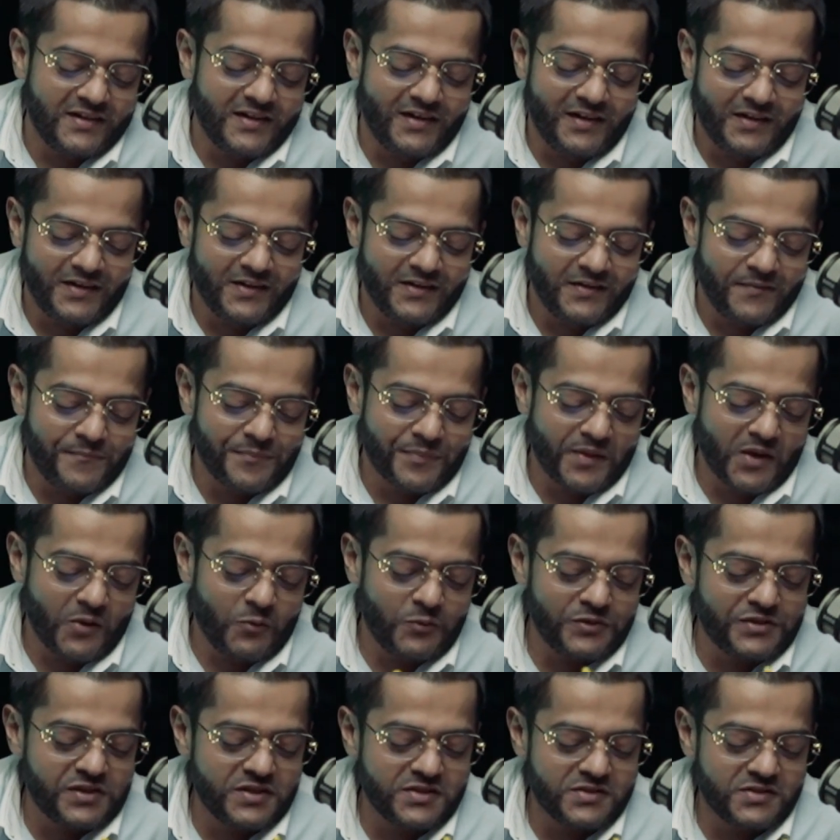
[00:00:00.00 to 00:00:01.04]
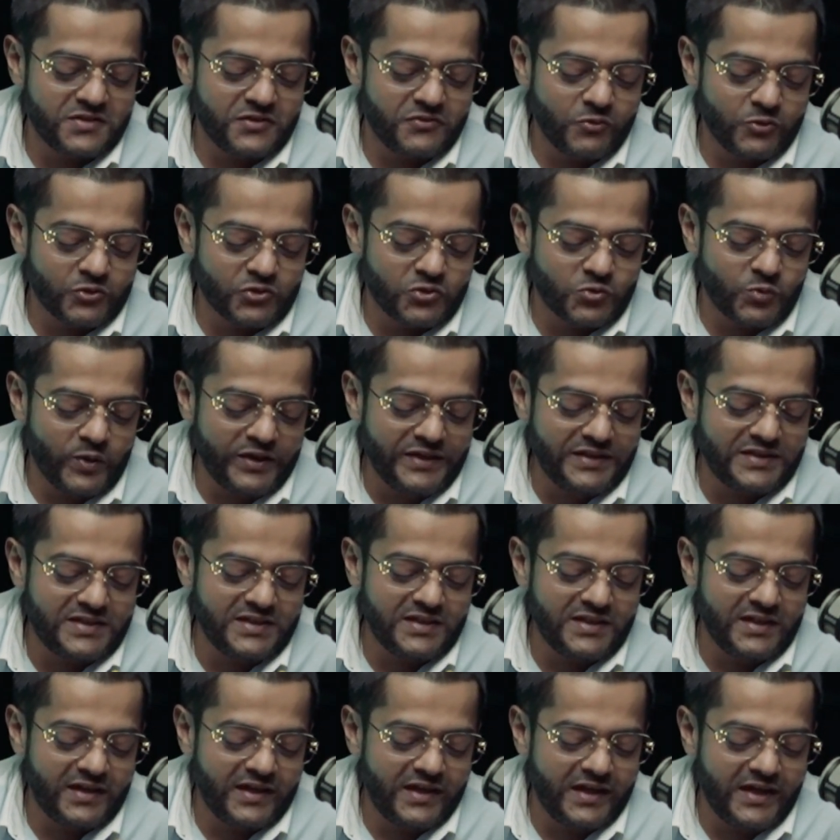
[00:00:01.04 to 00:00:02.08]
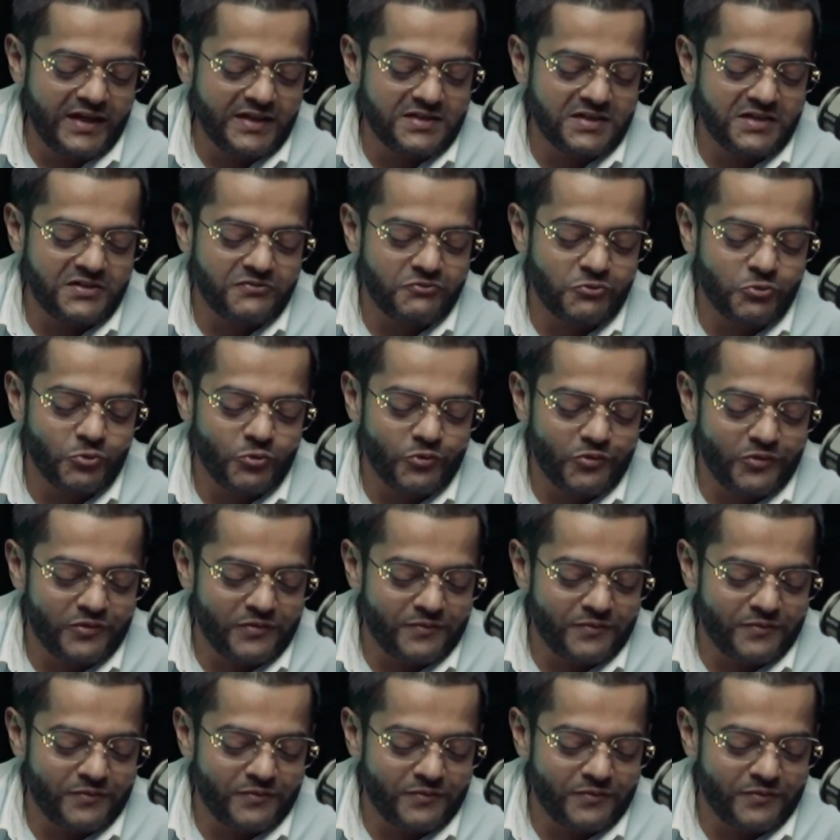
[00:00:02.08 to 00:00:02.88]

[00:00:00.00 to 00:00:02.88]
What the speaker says: earlier, which is the 20/80 rule.